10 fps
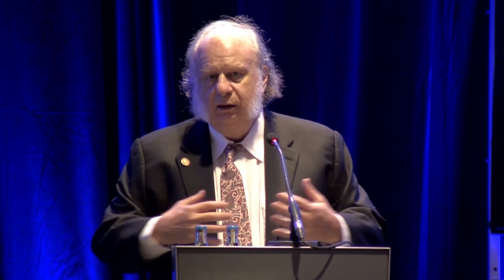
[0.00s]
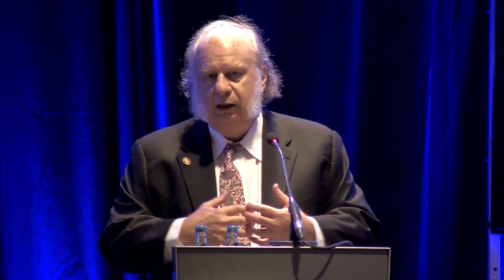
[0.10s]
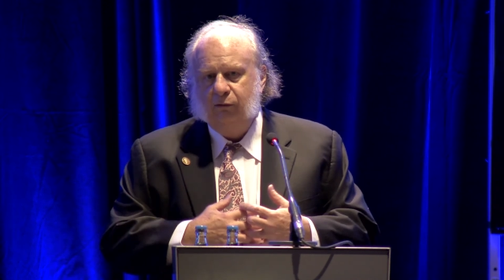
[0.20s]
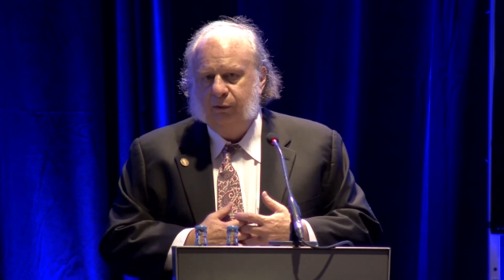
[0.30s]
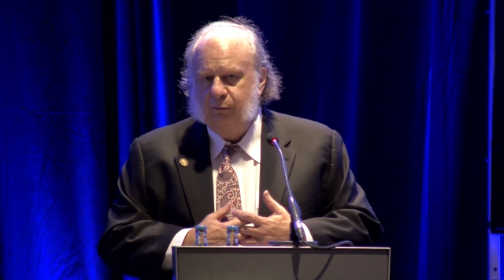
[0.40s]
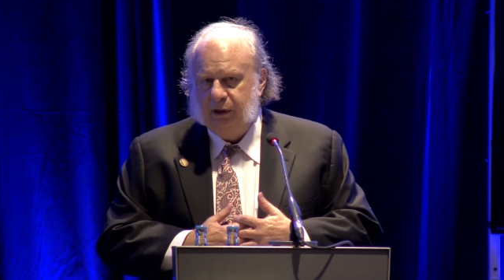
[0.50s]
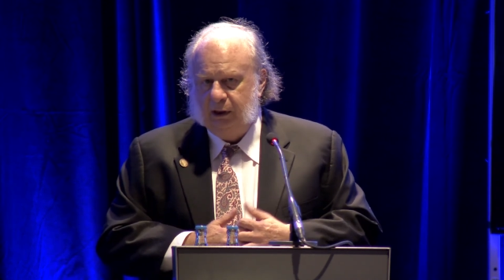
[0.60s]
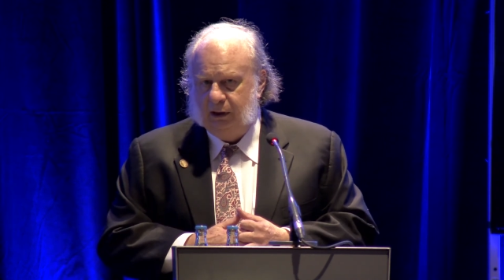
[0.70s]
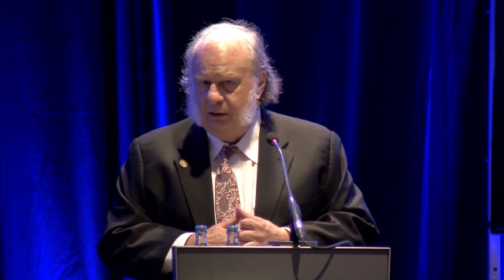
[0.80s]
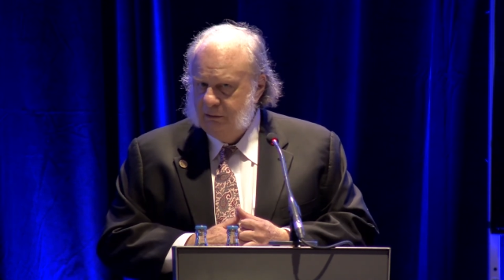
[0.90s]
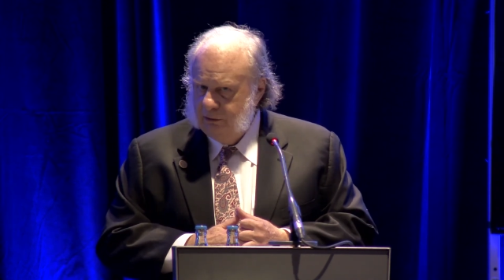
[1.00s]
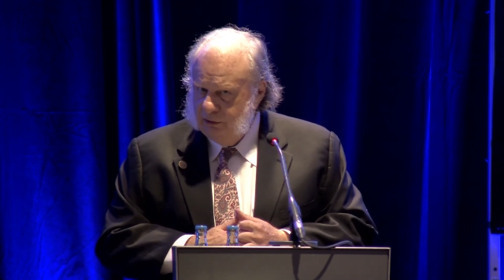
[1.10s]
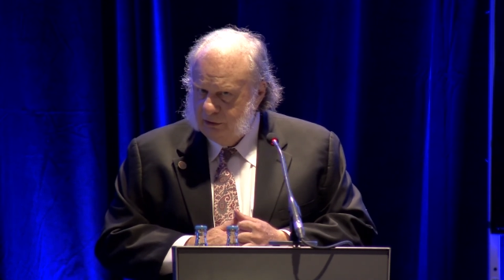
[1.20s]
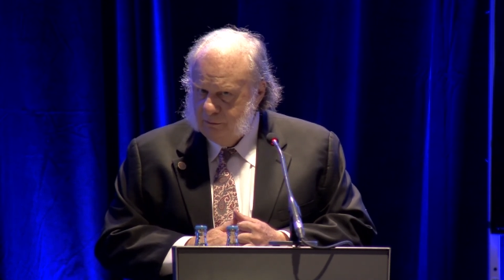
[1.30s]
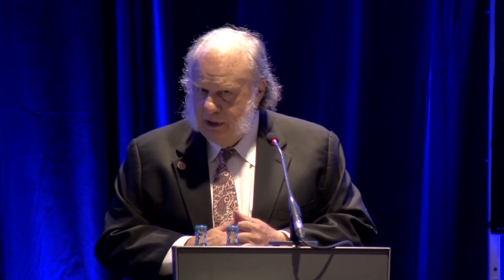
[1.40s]
He would be
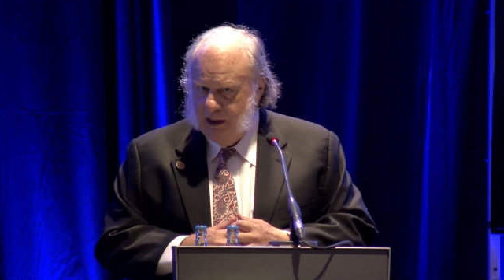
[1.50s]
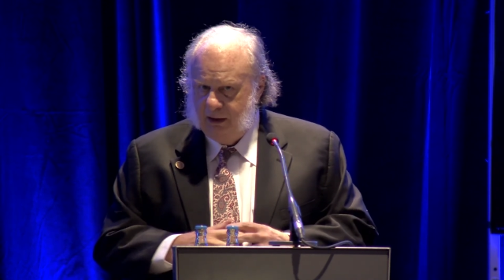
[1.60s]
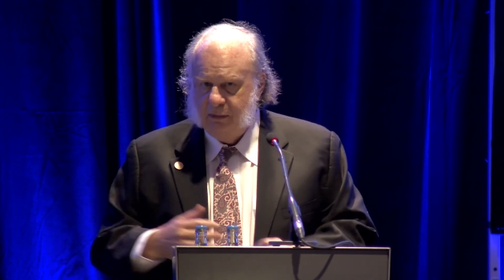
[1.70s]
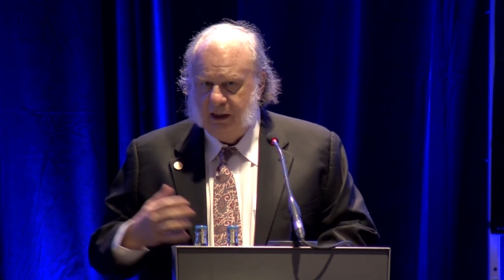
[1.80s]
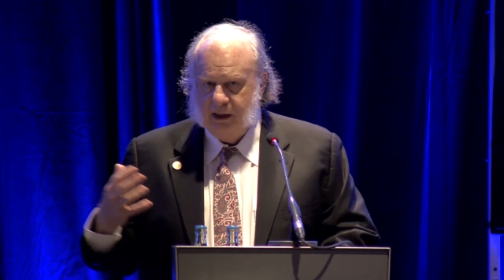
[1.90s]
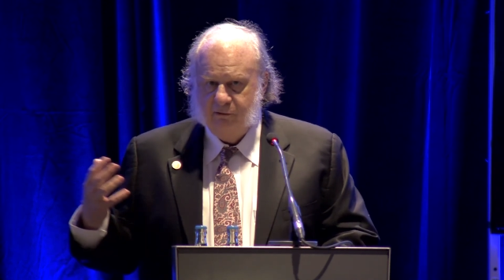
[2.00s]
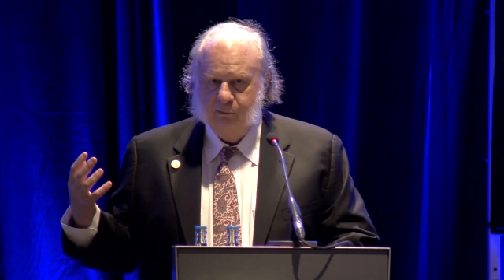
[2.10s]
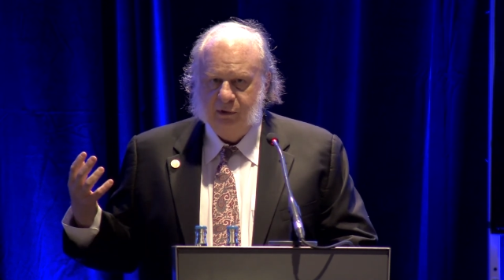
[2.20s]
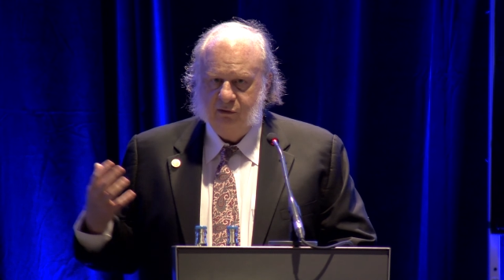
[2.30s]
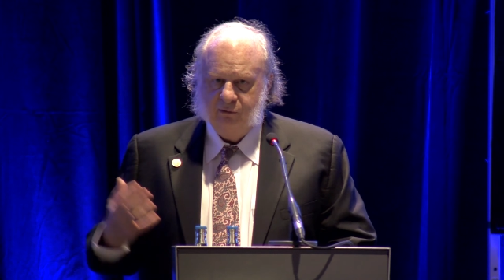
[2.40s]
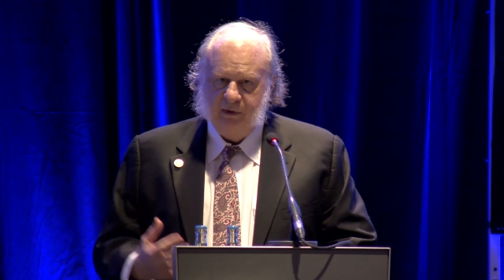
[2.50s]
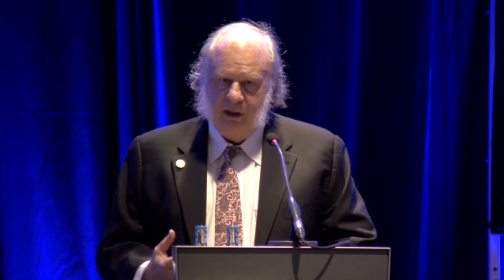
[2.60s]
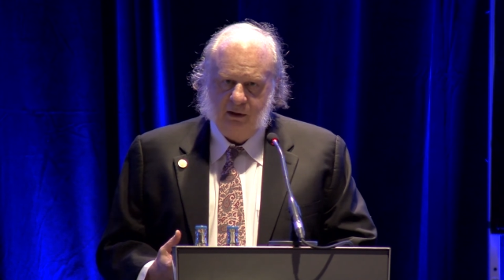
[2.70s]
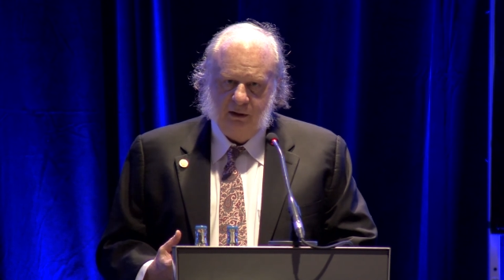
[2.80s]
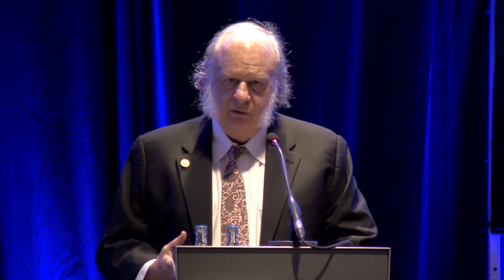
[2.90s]
dismayed by government
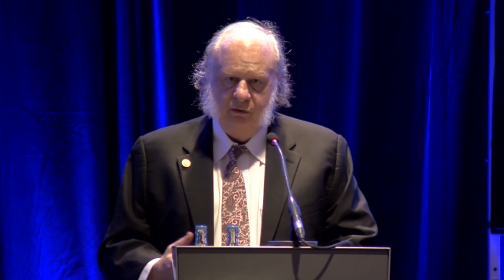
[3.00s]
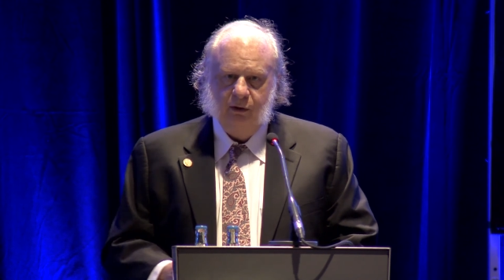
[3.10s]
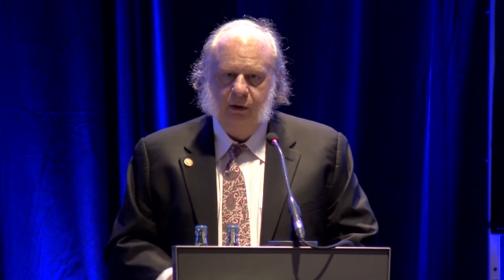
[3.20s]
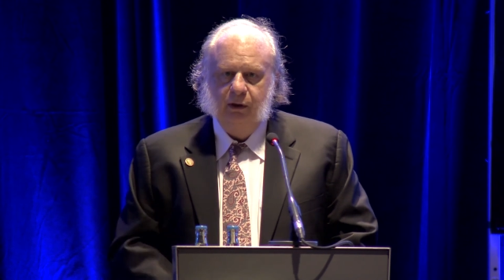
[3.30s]
surveillance,